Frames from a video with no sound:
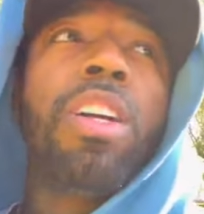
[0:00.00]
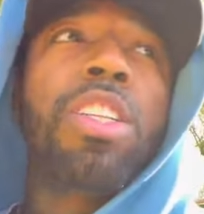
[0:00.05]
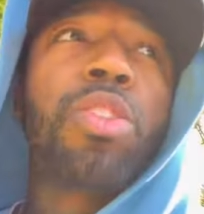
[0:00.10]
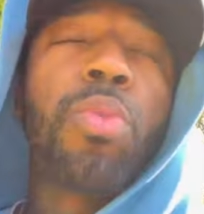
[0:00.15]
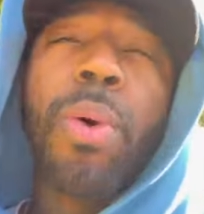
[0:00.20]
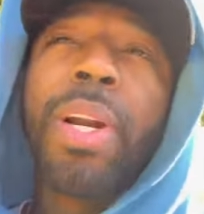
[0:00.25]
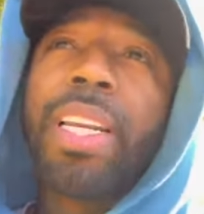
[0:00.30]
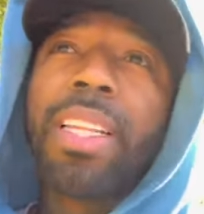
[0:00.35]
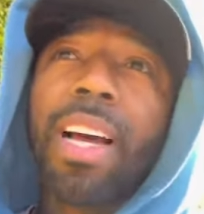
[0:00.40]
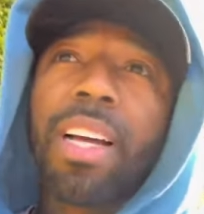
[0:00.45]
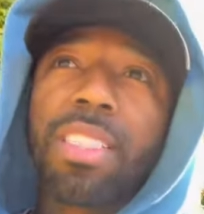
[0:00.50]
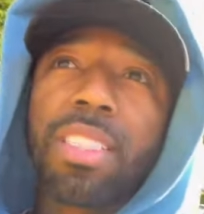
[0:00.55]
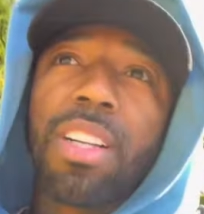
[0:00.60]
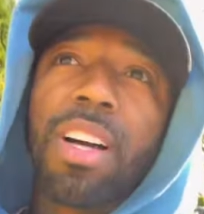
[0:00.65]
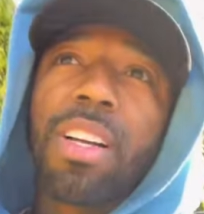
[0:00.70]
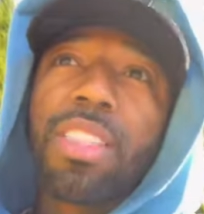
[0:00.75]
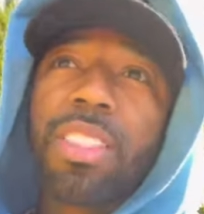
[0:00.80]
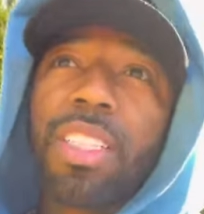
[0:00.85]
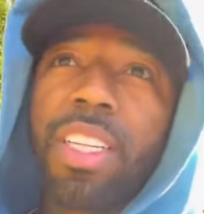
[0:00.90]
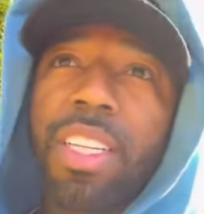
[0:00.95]

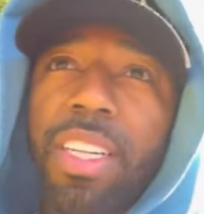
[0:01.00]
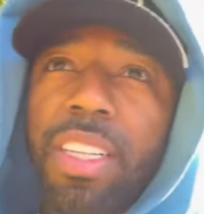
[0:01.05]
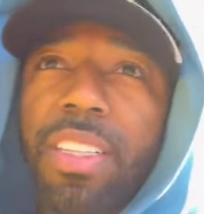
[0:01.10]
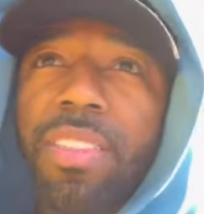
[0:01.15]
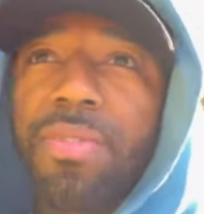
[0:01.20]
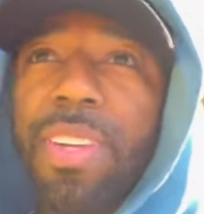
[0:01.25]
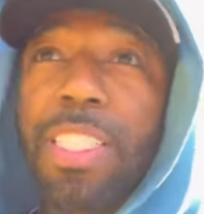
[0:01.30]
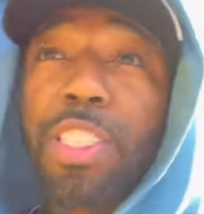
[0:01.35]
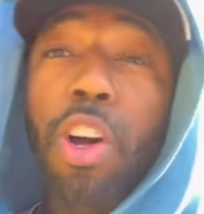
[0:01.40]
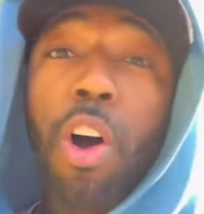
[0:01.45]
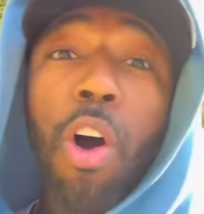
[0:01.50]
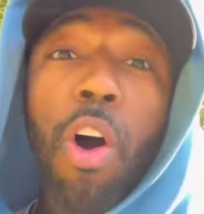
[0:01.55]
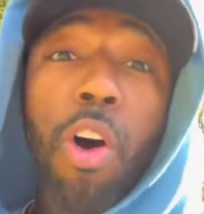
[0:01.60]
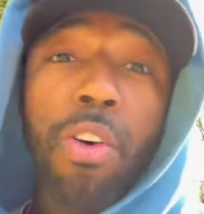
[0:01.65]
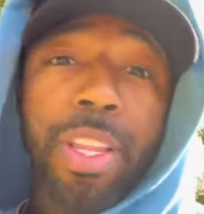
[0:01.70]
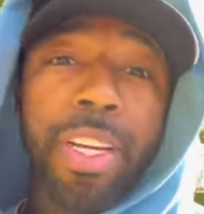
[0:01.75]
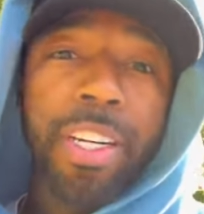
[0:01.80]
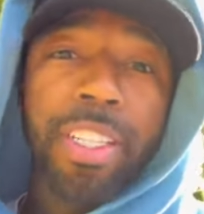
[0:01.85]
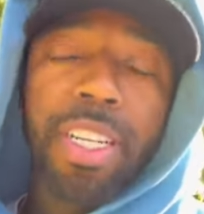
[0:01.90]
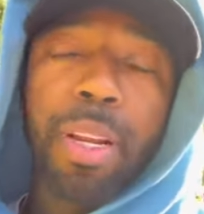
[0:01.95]
$20,000 a year. That's
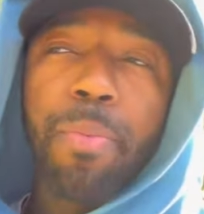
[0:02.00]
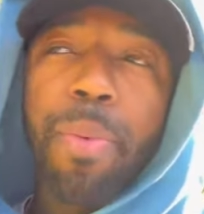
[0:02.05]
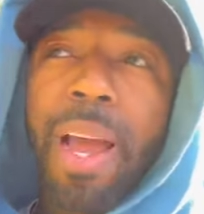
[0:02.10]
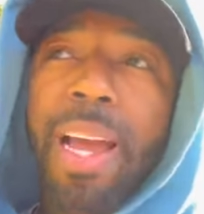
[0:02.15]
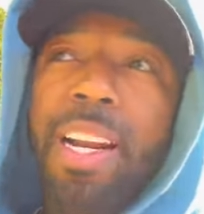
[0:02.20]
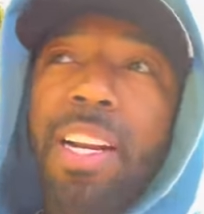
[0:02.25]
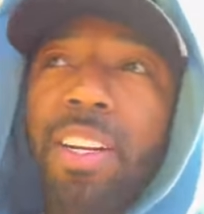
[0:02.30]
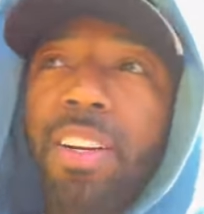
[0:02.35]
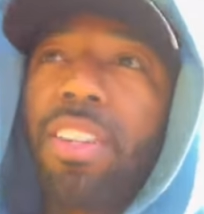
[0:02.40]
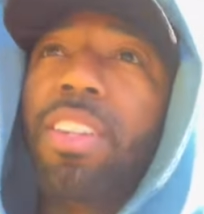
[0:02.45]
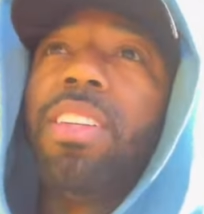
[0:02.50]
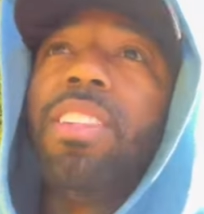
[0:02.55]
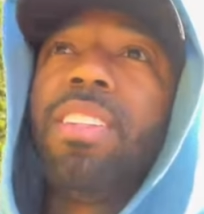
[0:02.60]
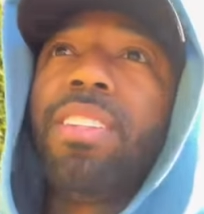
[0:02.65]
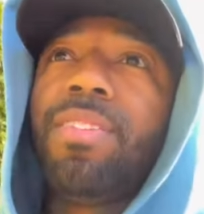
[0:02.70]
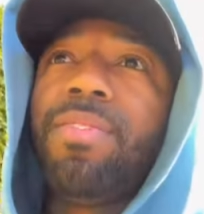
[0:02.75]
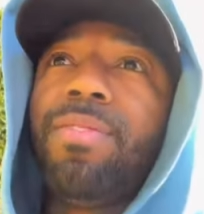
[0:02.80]
all that you're dependent on.